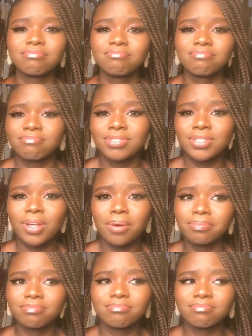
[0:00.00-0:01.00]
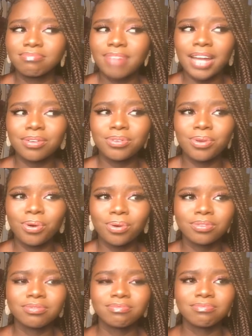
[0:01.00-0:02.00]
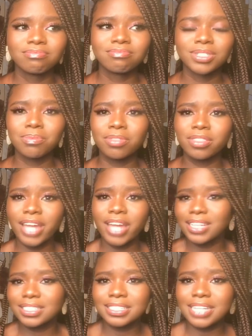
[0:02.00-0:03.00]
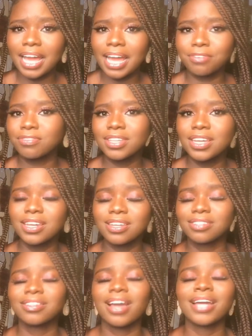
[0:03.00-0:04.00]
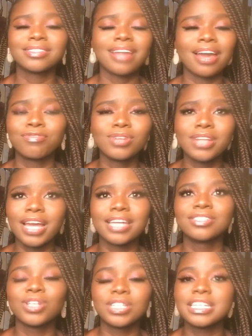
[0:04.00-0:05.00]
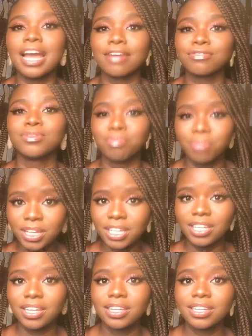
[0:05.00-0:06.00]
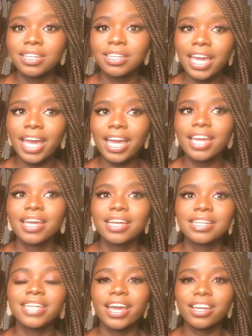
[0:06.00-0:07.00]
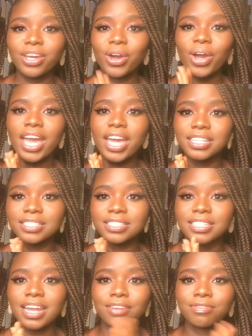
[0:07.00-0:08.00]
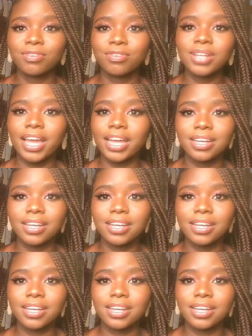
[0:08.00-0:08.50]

some i don't know some that kind of thing I, I feel like it doesn't have to be yeah yeah your hands and i feel like